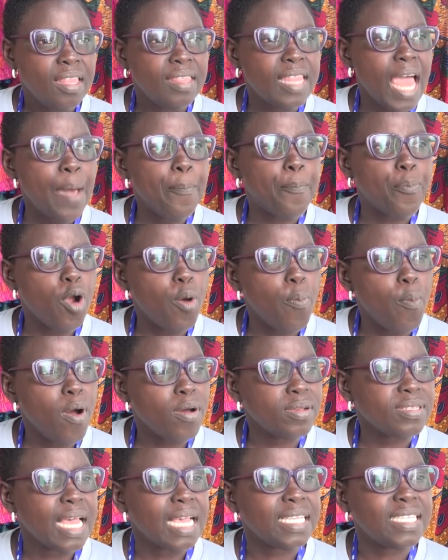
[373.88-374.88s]
that
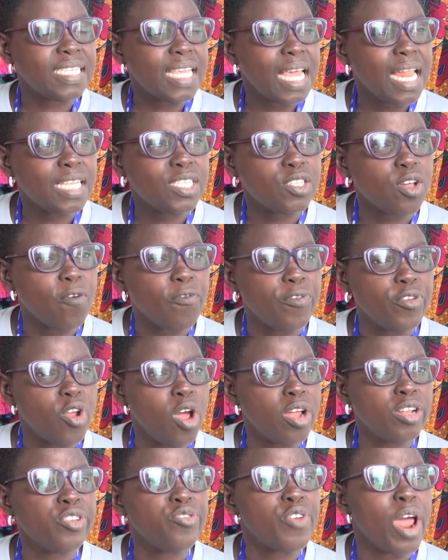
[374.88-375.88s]
promotes a series of
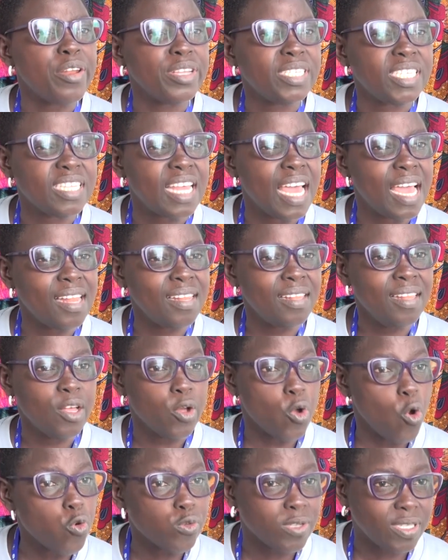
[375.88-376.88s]
non-traditional
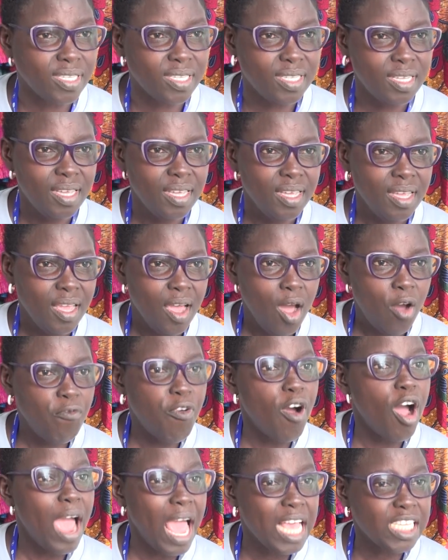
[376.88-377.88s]
goods
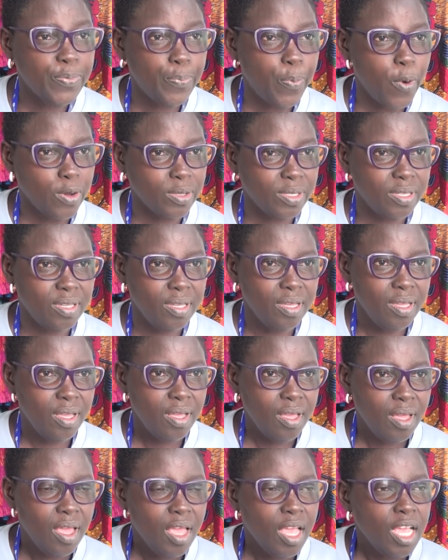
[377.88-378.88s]
for export.
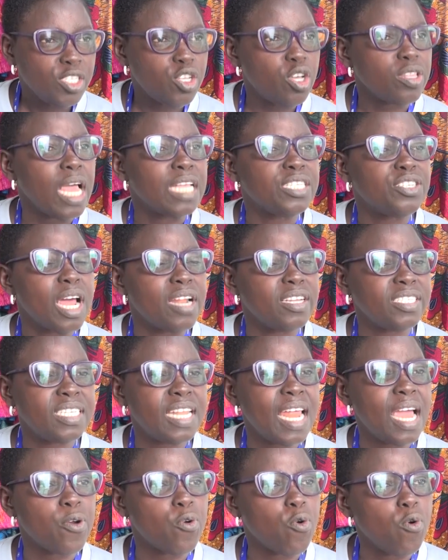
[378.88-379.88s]
So the
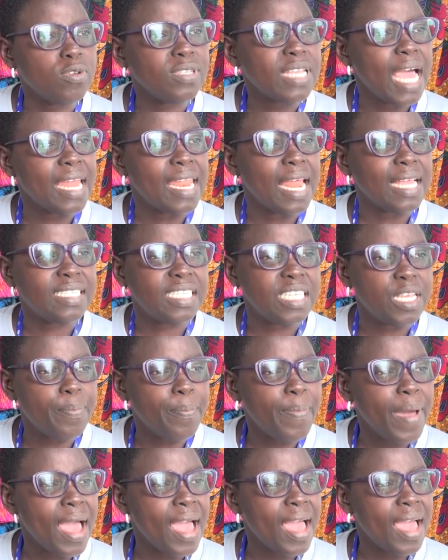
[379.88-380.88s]
traditional goods are the
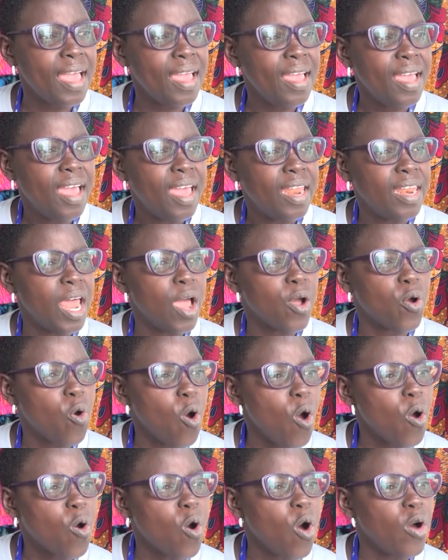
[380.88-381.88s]
timber, the
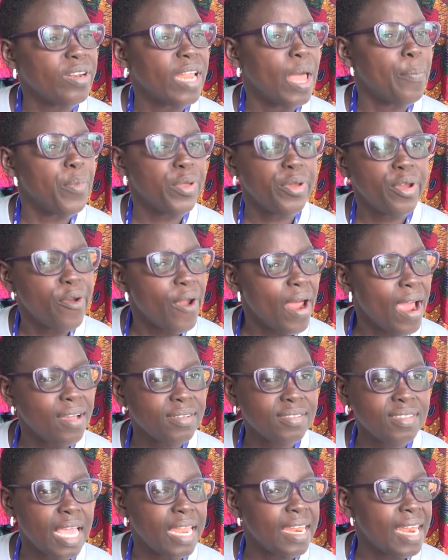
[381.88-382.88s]
cocoa, the
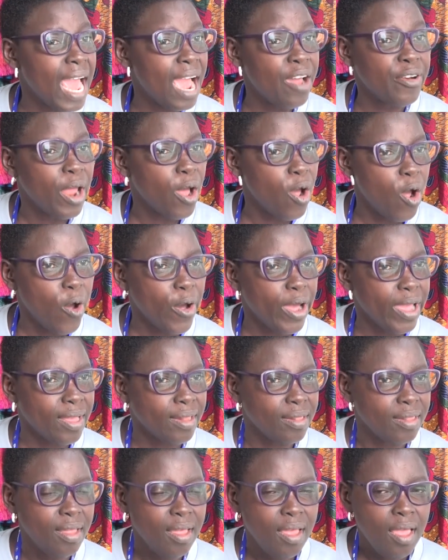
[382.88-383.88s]
minerals, and now the
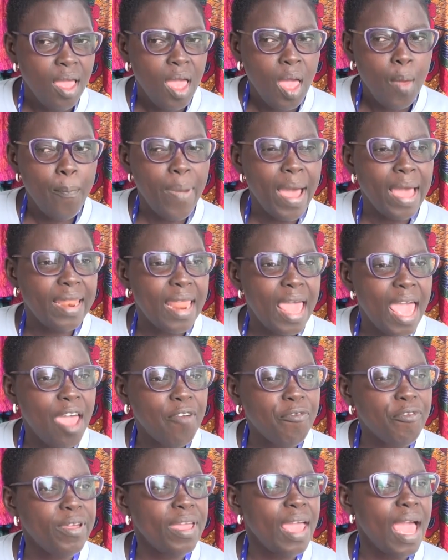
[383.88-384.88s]
oil. But
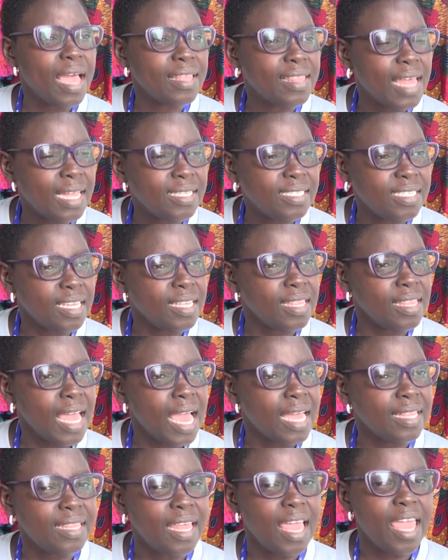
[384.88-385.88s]
every other thing
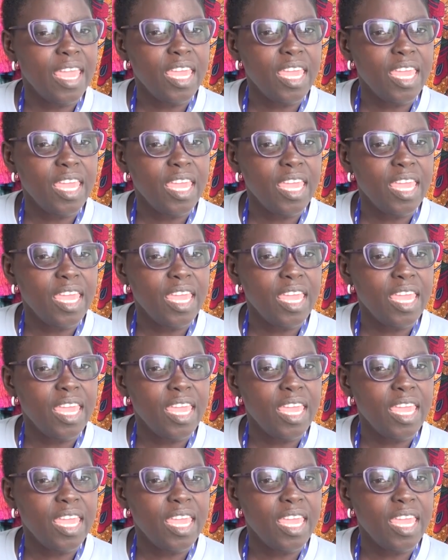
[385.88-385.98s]
that the